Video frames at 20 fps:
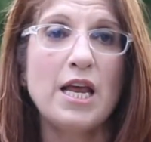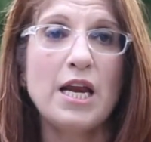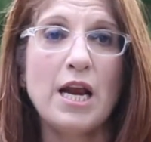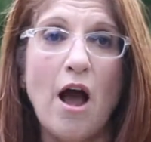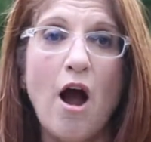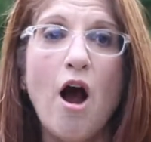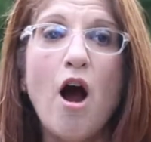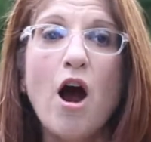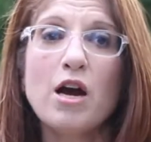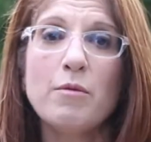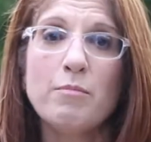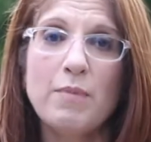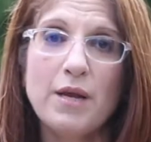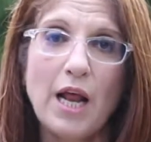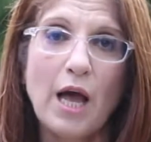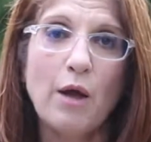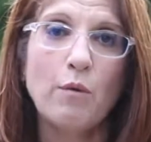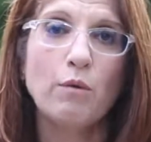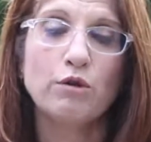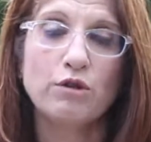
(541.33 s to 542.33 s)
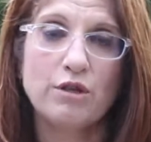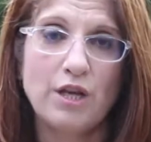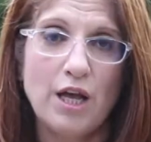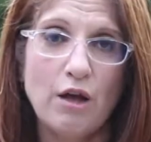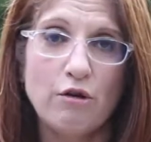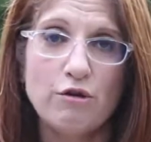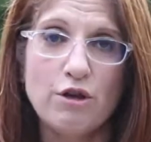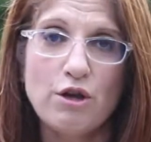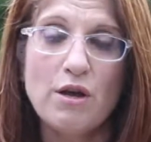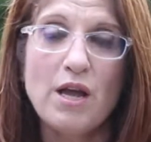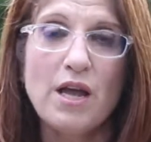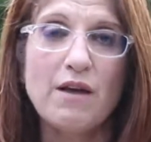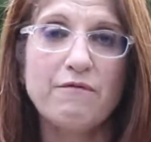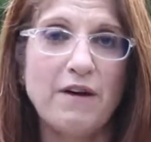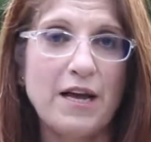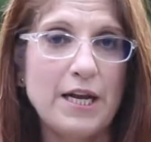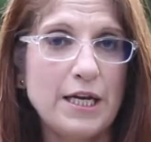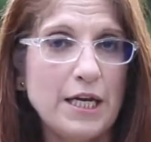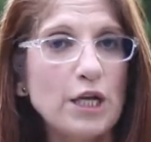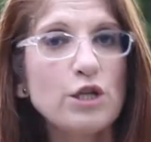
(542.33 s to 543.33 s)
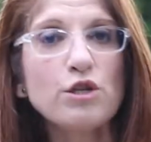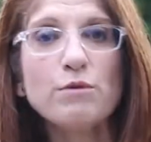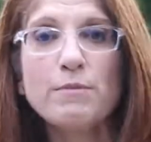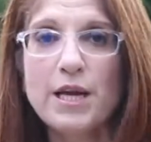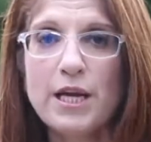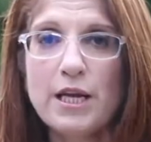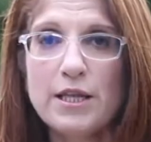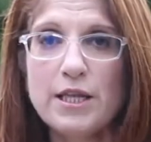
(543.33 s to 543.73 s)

in a heartbeat I will tell you, if I need to make a